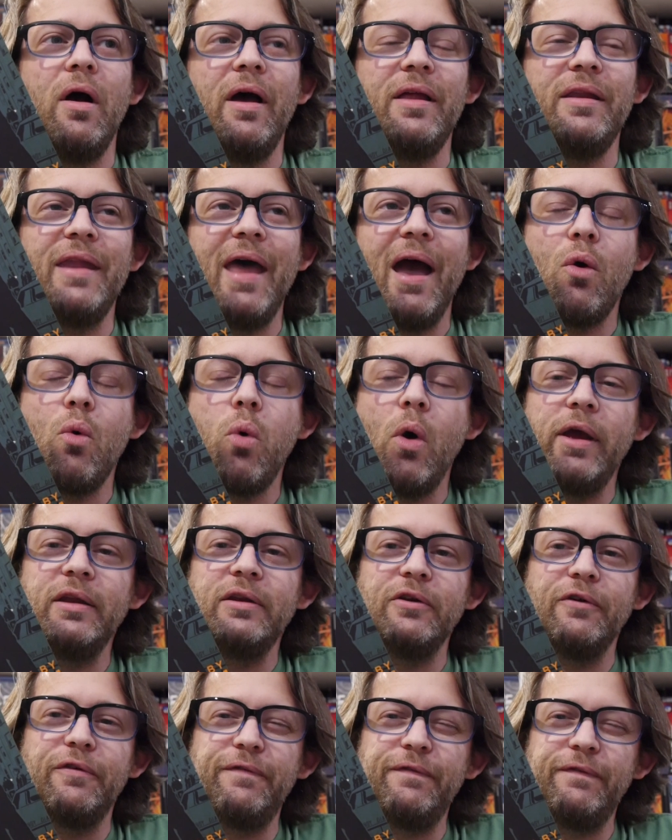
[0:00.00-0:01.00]
and not
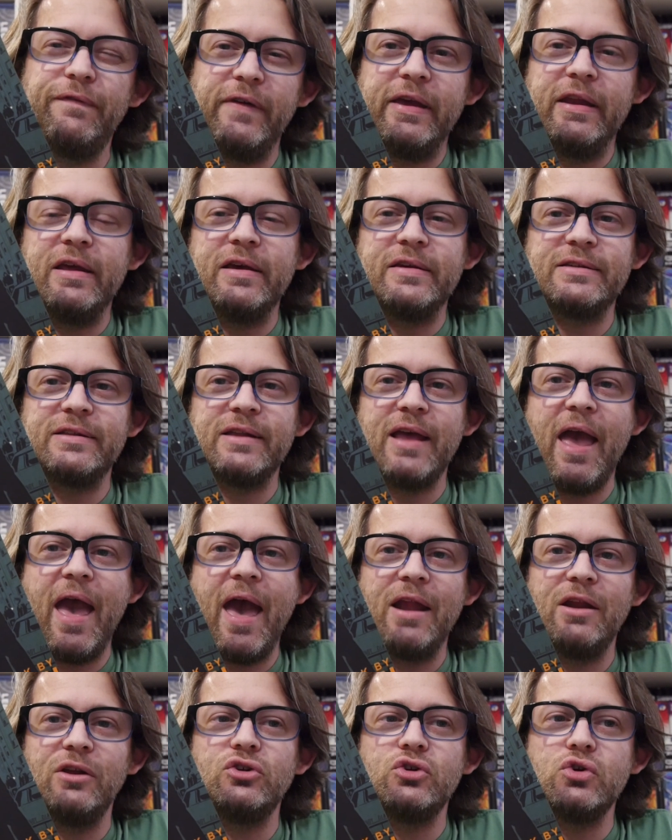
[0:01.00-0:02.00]
quite defeatist
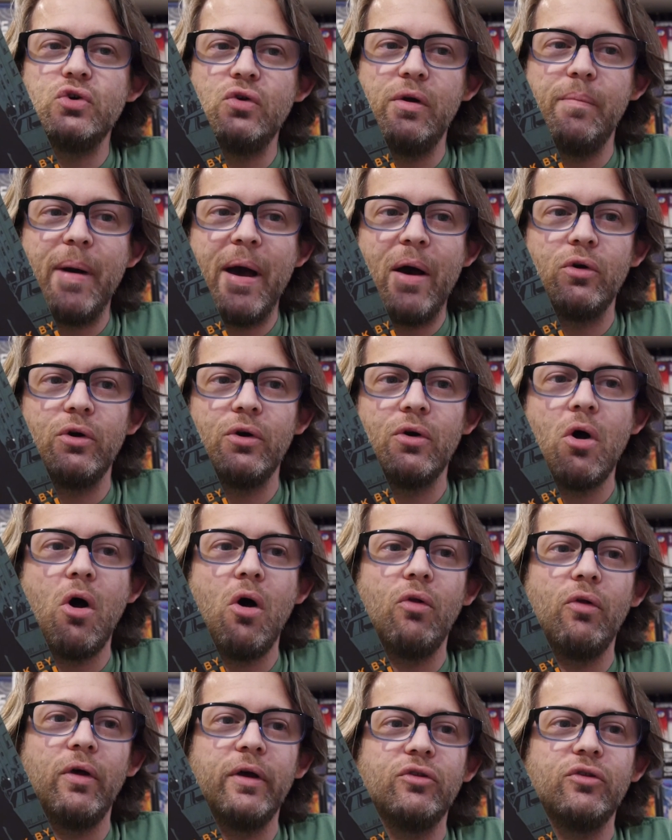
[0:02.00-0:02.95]
attitude about it all.